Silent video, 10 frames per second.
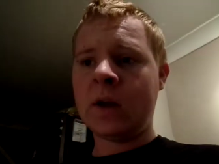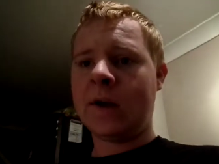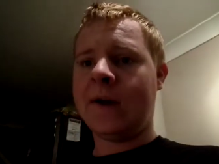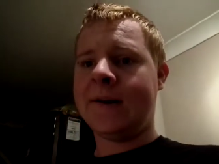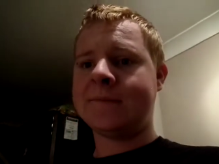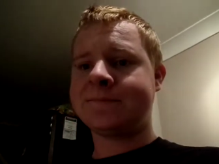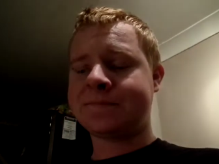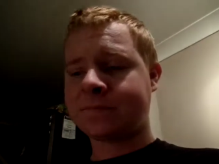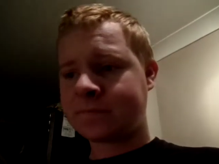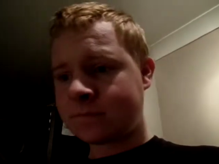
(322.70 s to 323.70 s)
Um,
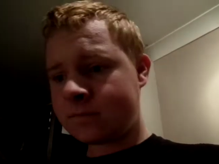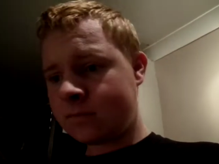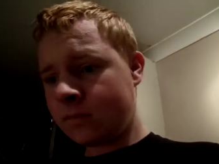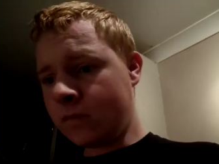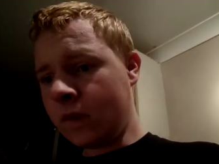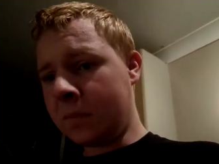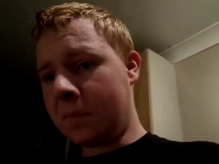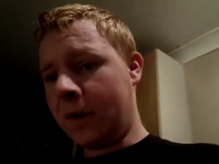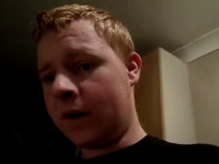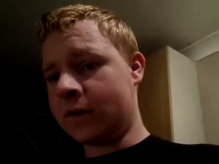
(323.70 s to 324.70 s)

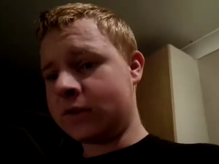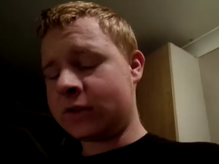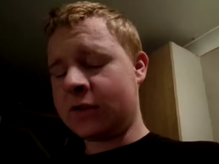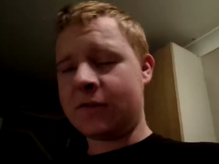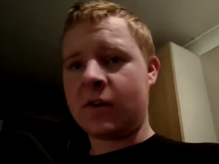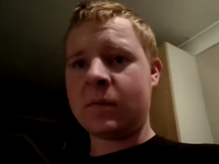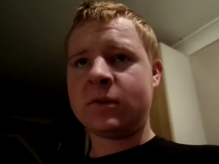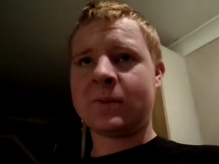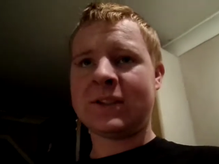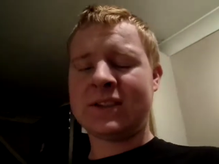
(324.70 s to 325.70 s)
but so far I'm up to
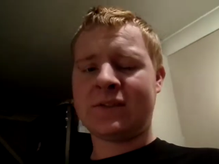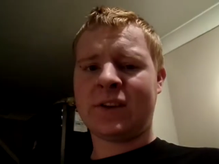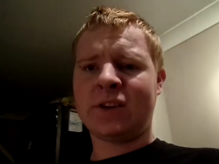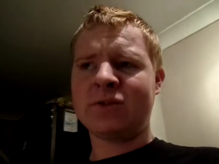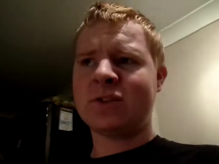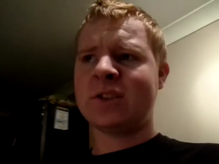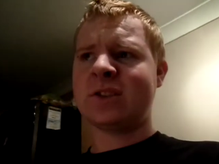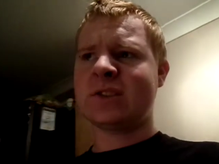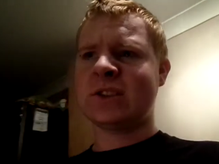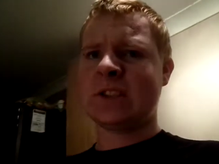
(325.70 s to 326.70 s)
about
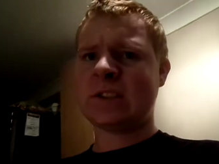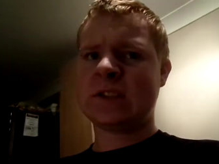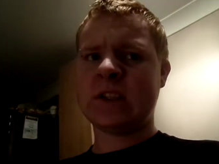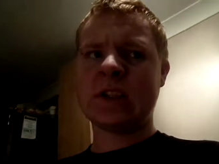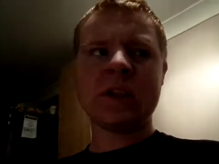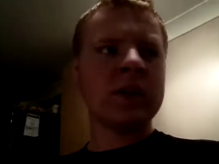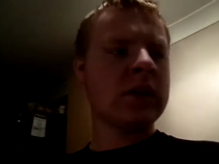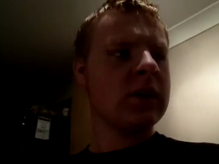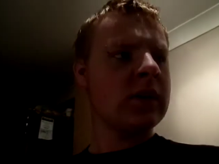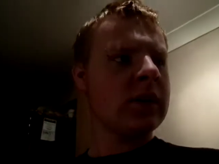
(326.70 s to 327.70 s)
760,
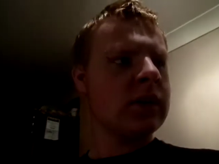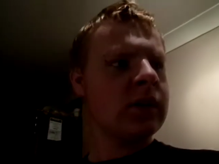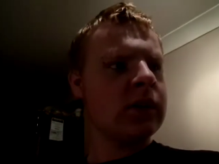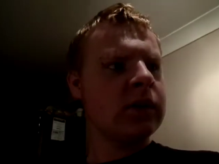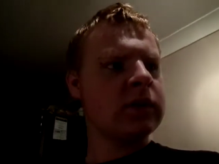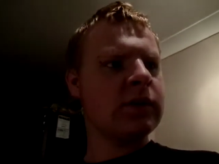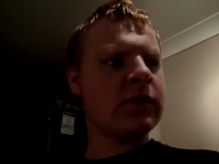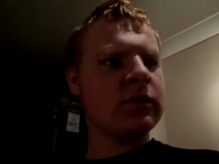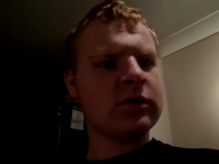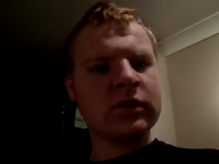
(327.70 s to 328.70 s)

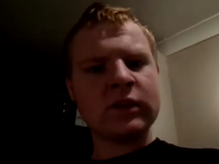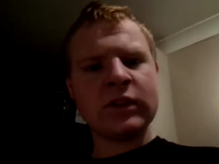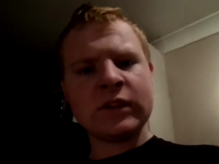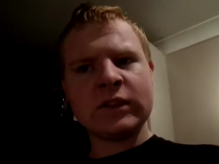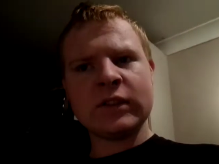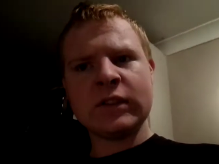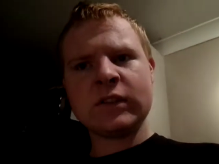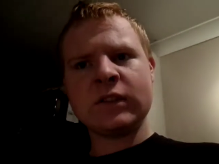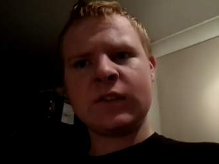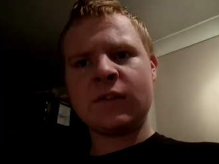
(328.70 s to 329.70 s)
760,
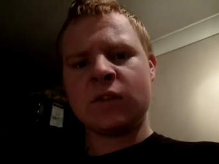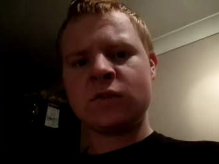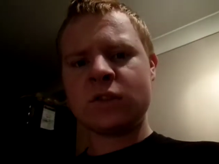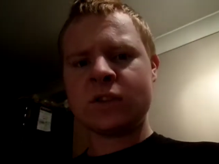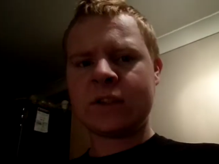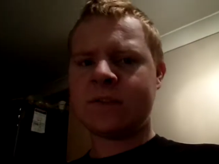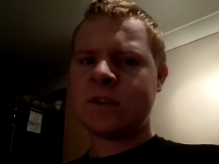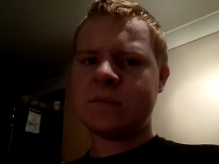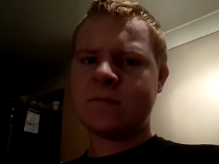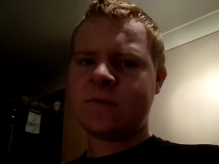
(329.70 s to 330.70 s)

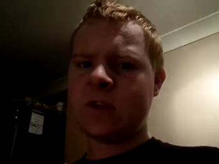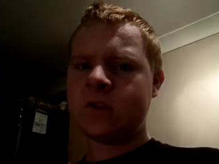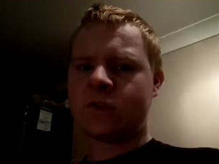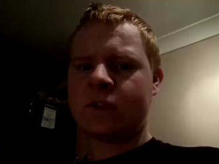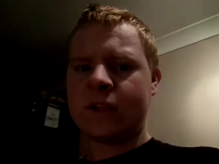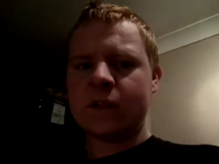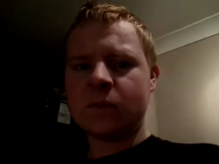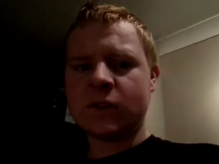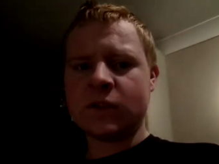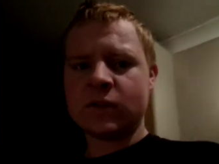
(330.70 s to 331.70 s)
770 views already,
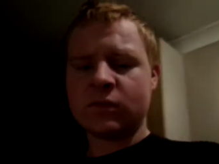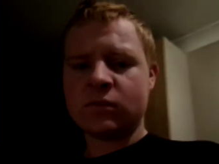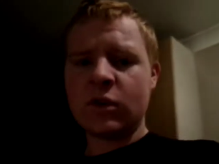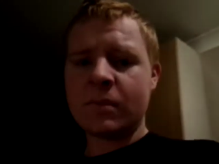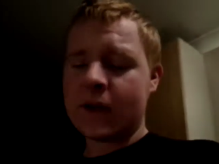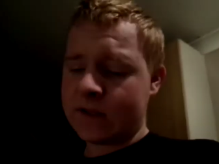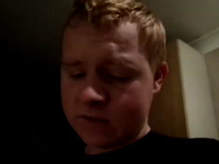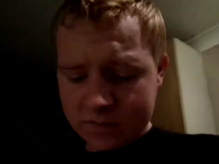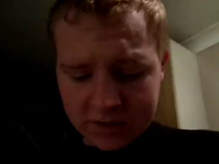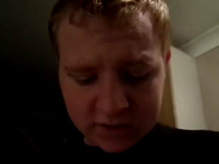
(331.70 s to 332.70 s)
which is not bad. It's
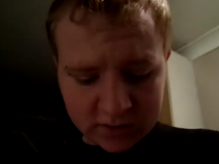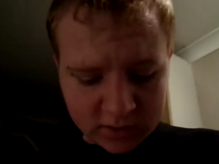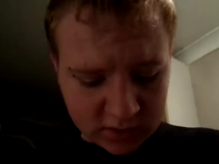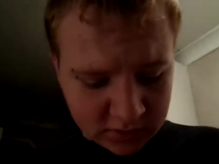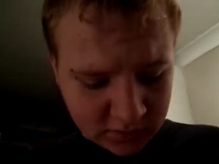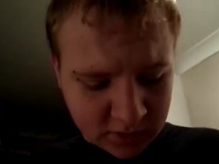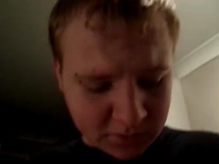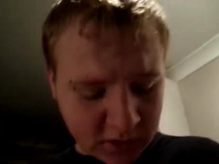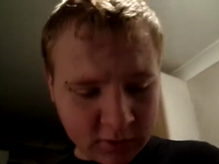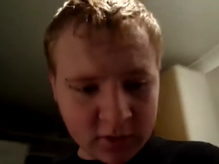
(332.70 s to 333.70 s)
not bad. We are we
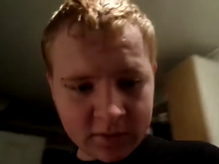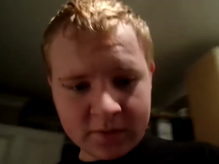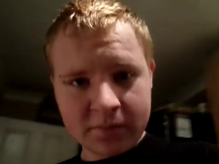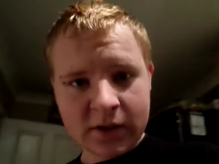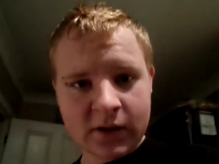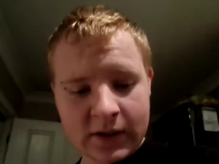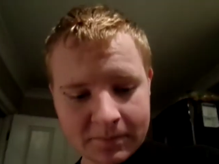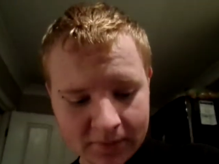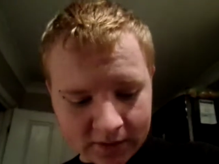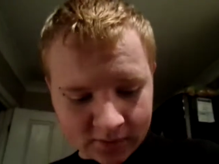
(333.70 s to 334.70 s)
are growing and we are getting
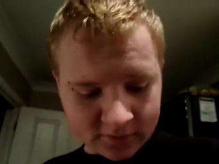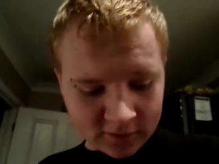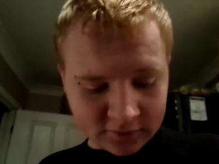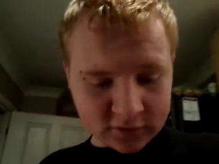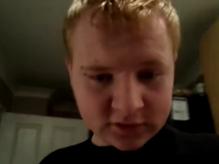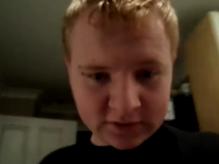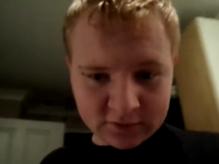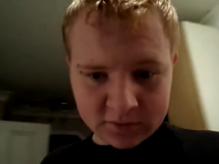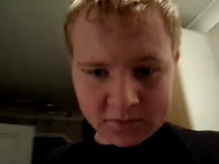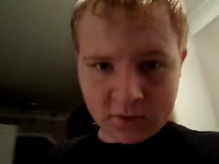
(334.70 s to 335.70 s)
better. And I've got seven
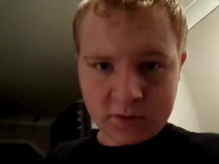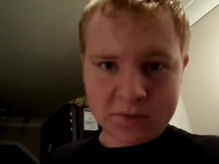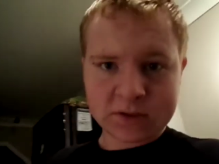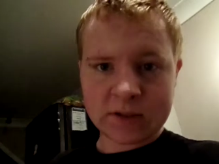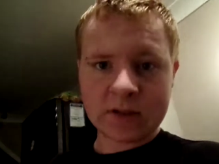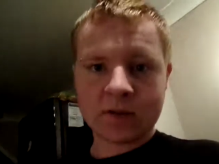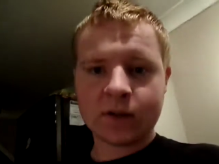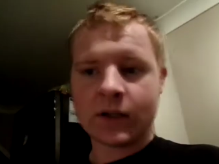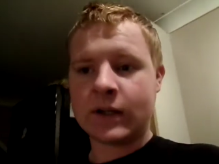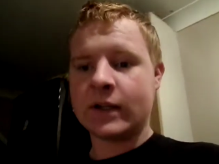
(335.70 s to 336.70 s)
subscribers now,
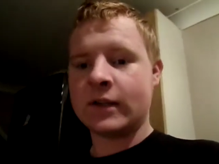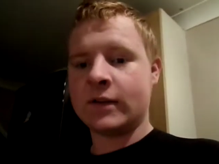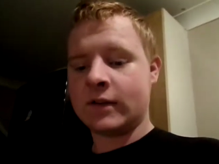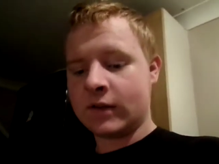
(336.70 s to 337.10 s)
and